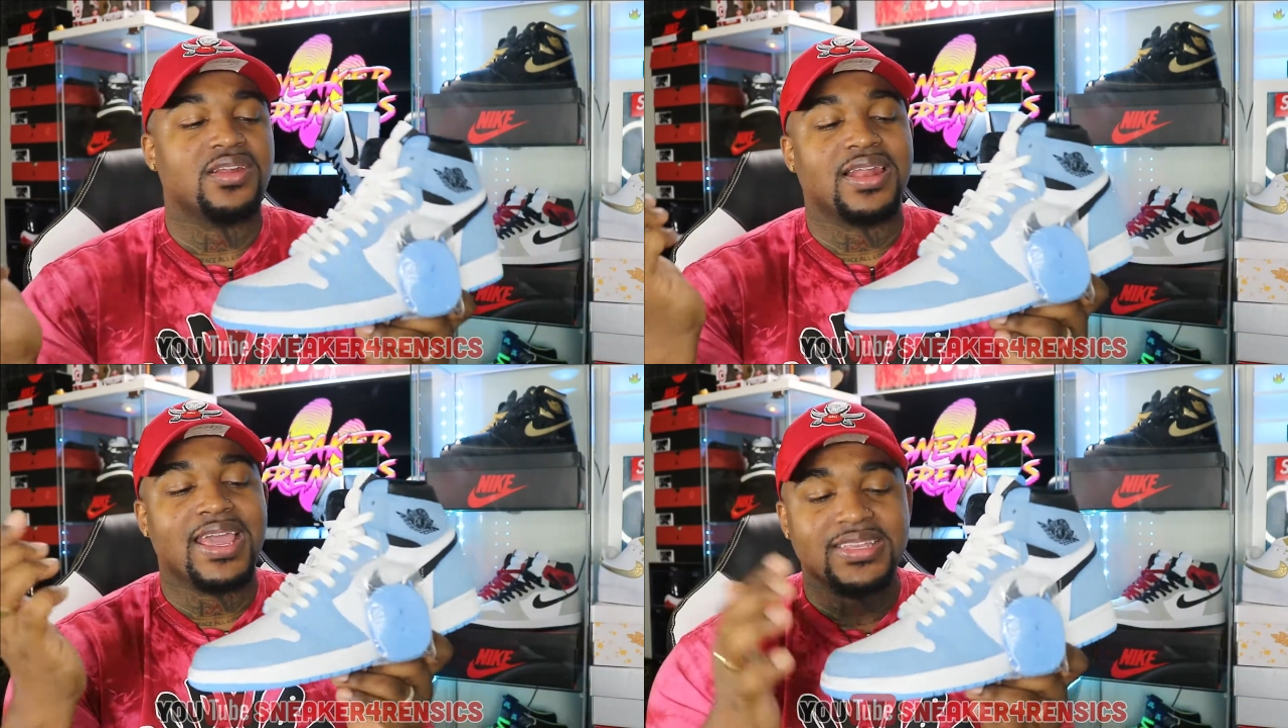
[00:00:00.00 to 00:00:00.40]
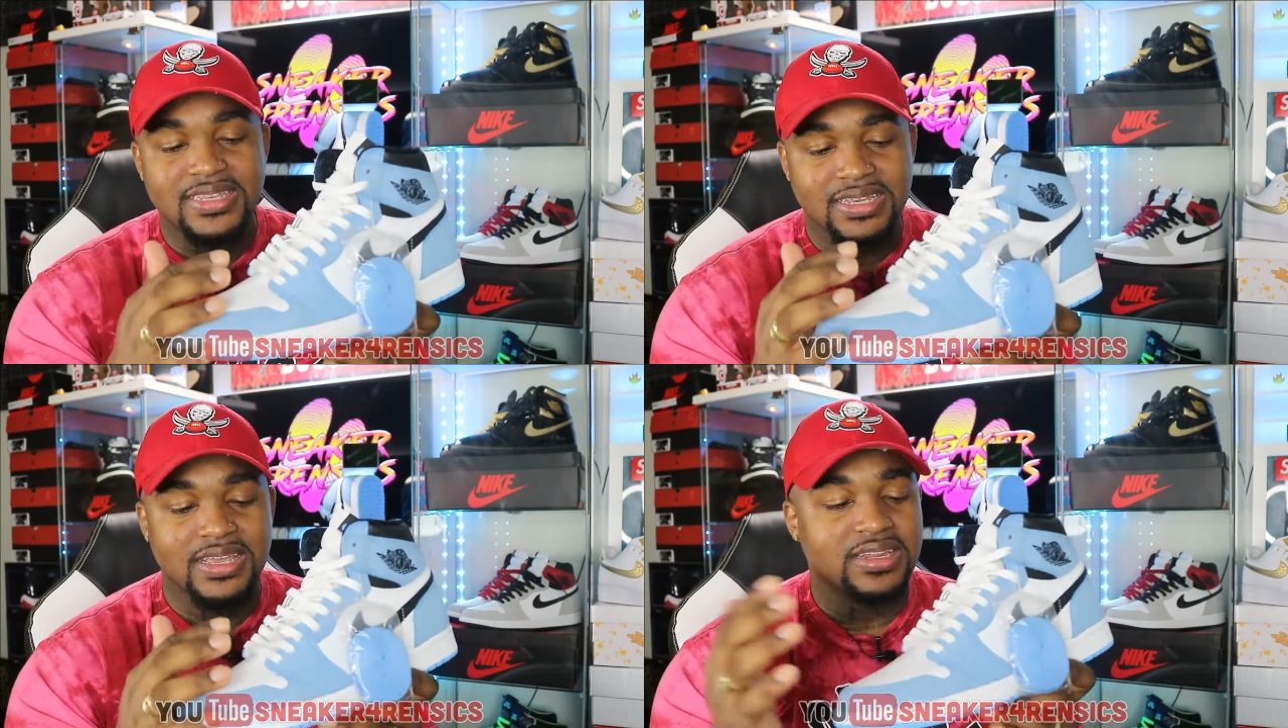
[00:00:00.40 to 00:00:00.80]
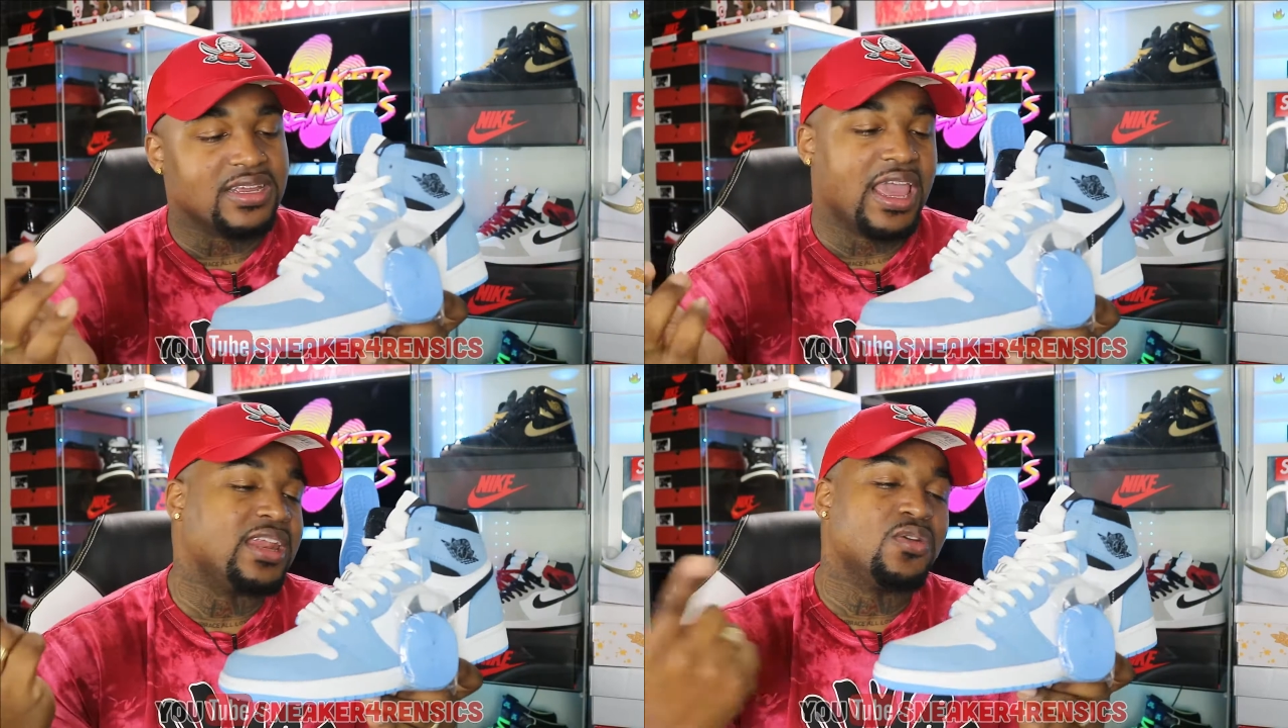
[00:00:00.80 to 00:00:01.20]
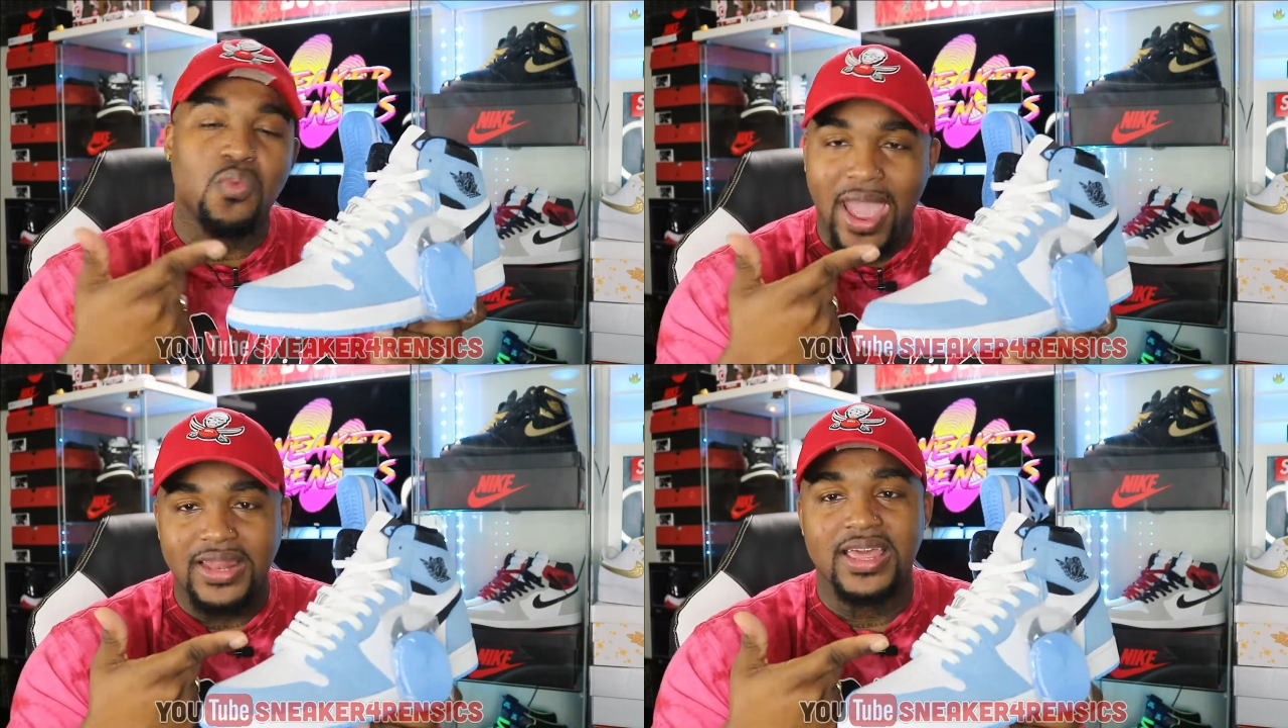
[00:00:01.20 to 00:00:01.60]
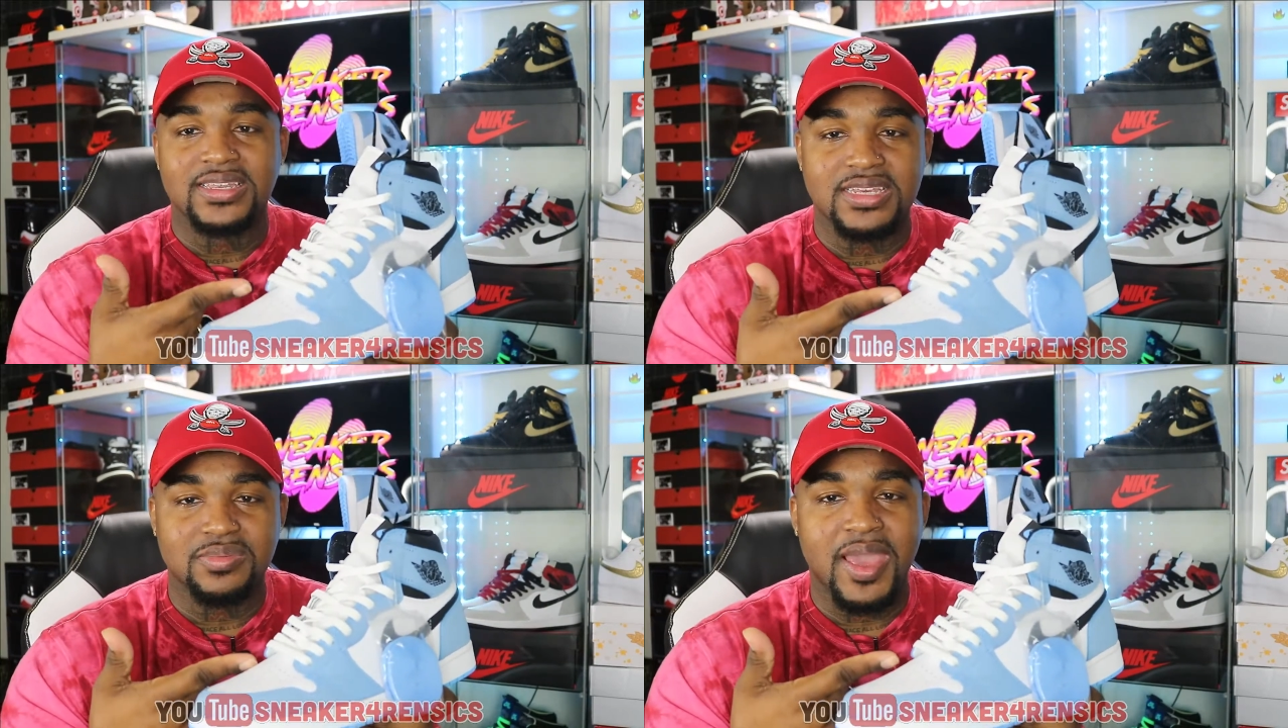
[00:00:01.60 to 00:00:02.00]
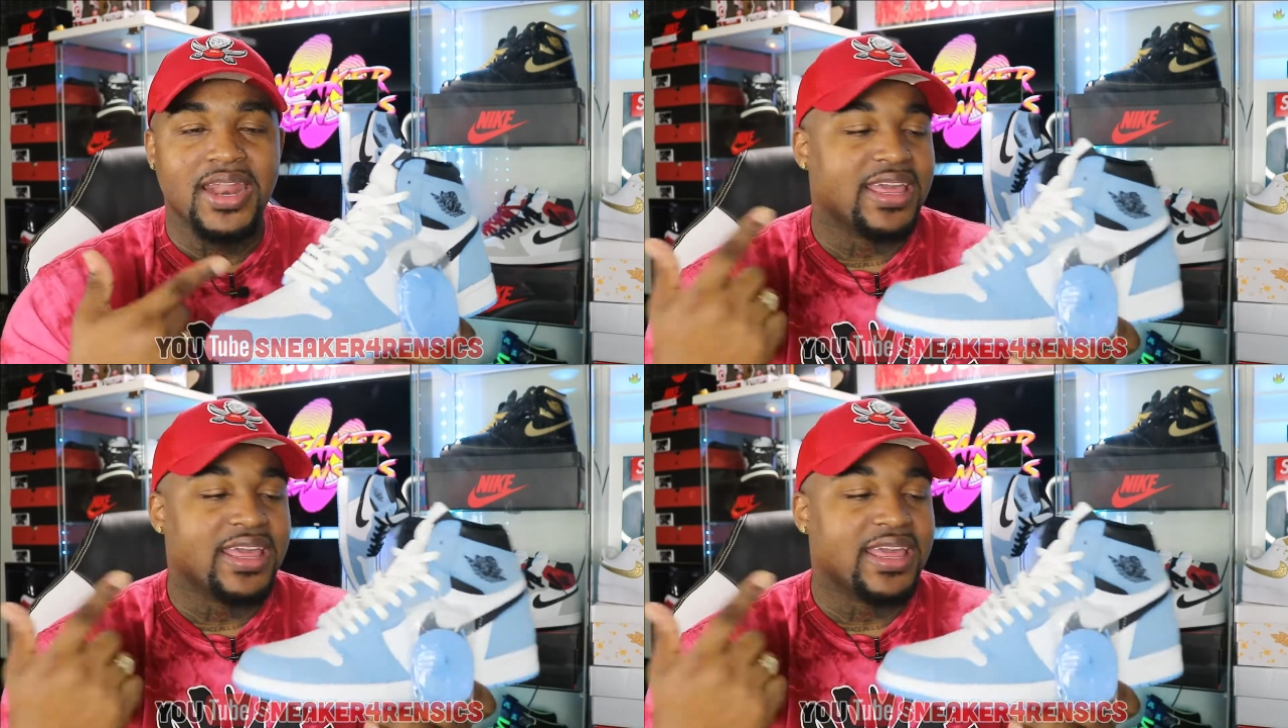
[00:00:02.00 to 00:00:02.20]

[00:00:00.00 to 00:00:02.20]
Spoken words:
laces, any white laces, man.